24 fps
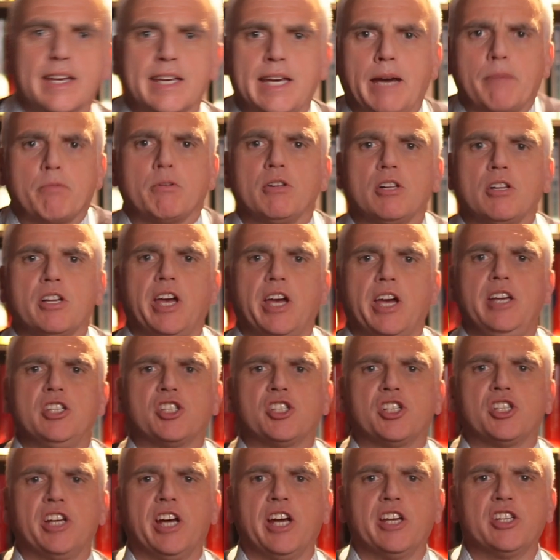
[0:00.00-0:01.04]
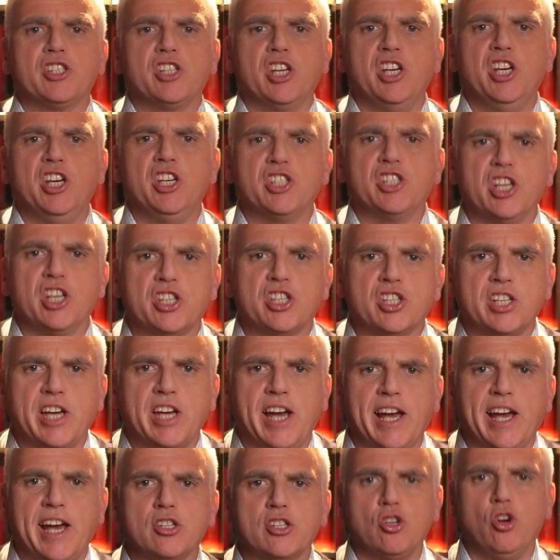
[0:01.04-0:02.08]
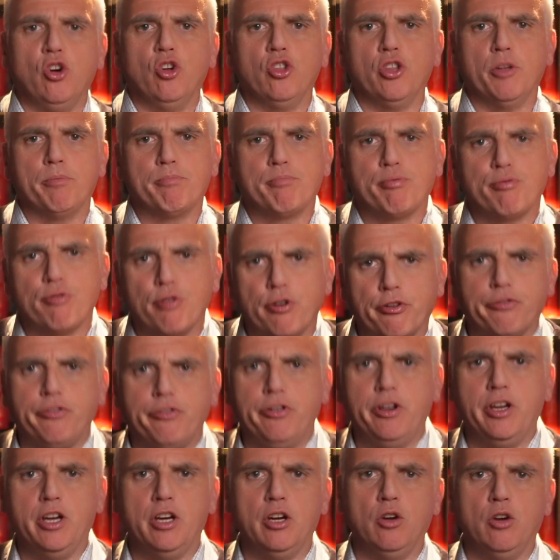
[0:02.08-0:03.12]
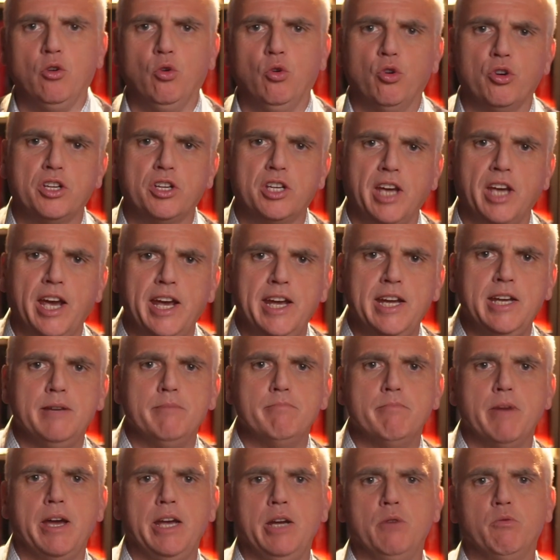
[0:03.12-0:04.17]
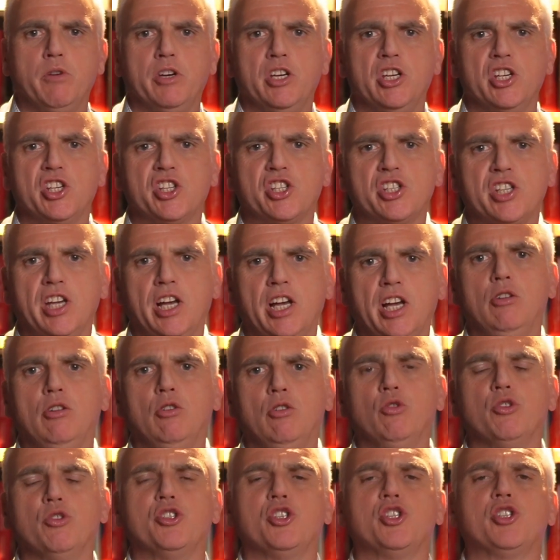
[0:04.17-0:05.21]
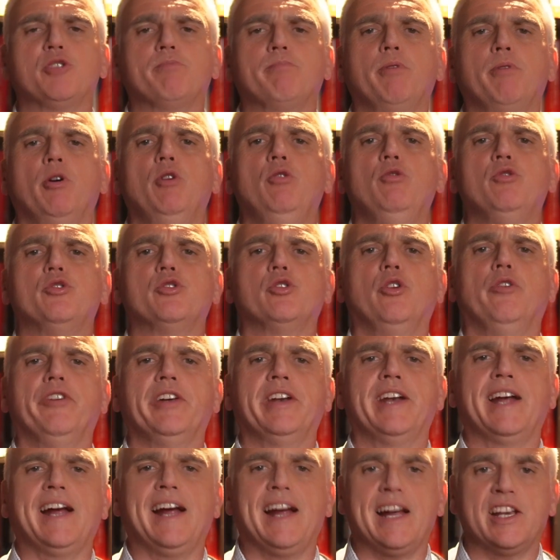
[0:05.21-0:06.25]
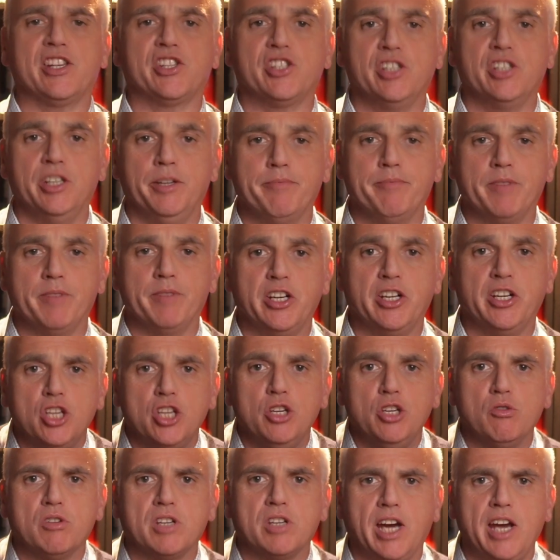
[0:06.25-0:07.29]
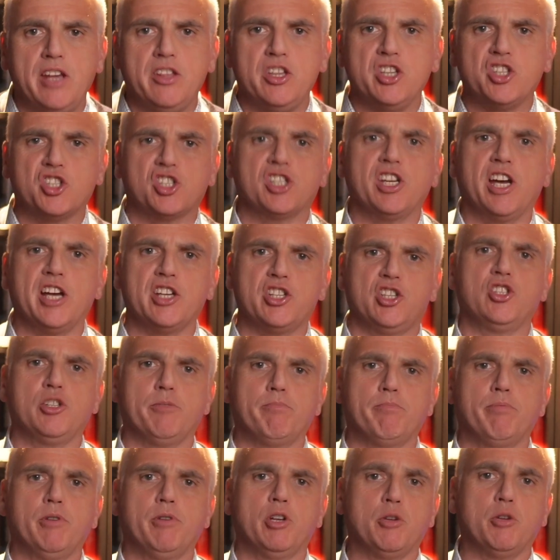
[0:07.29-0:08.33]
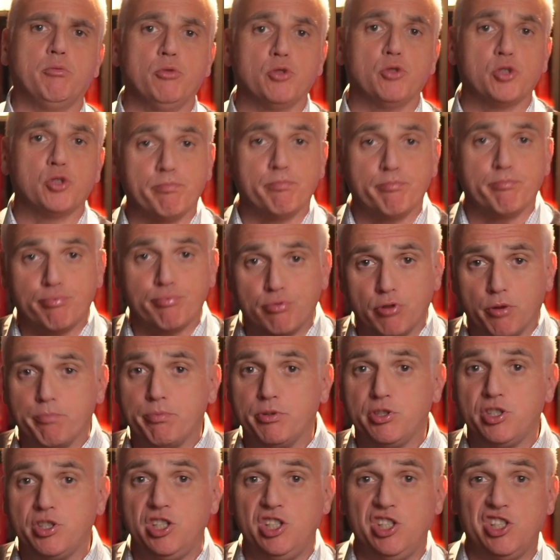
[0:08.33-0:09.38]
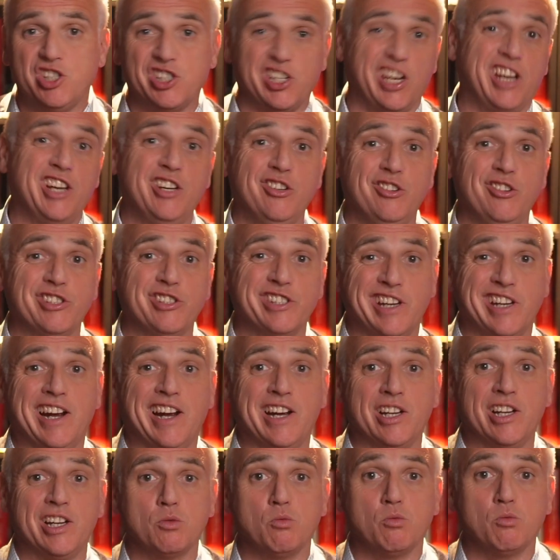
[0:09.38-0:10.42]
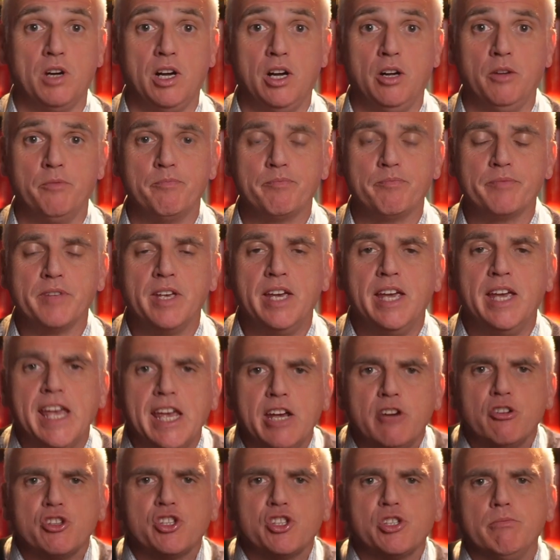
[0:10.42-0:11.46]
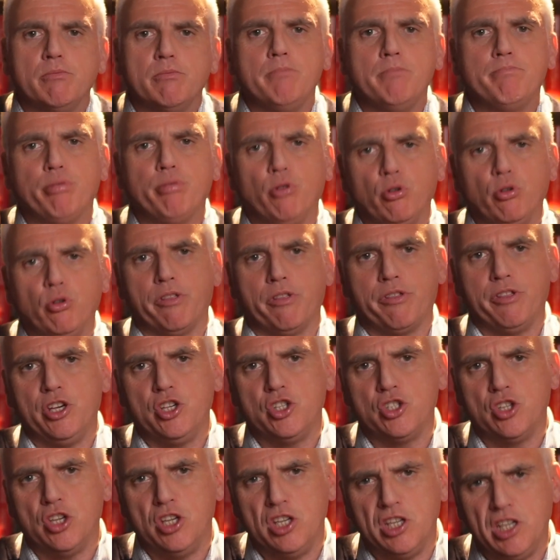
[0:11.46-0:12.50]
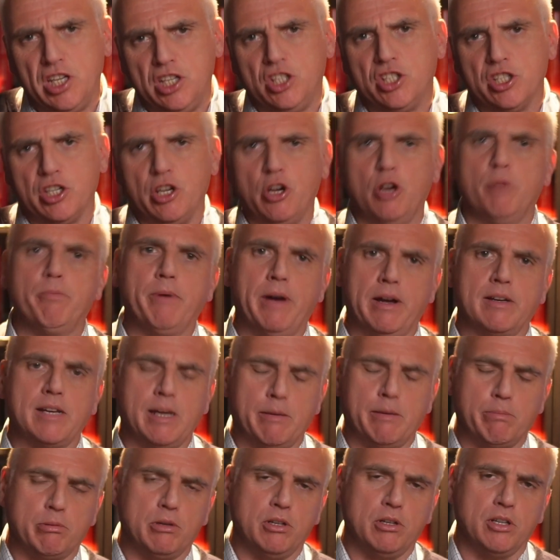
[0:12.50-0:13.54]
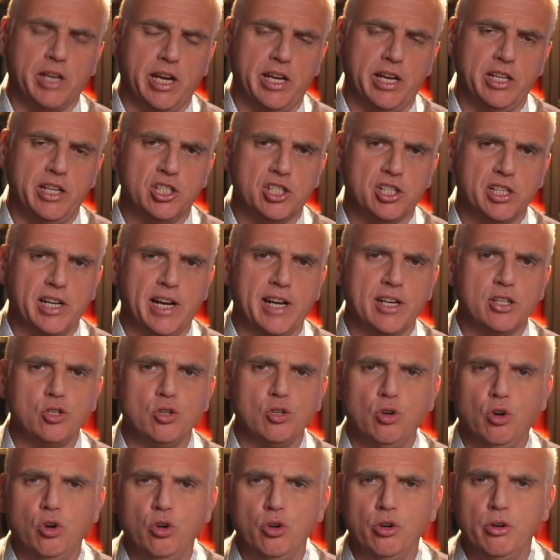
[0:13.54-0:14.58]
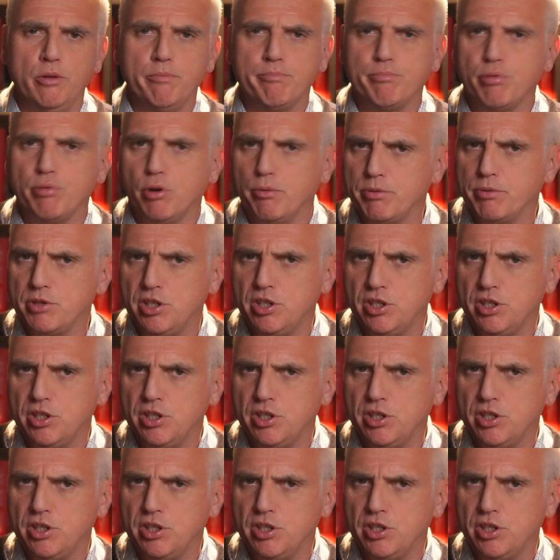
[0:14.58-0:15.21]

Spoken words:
Capital gains tax is a tax on the profit or gain made when you sell or dispose of an asset. And in the UK, this tax is applicable to property sales as well. Here are some important things that you need to know about capital gains tax on property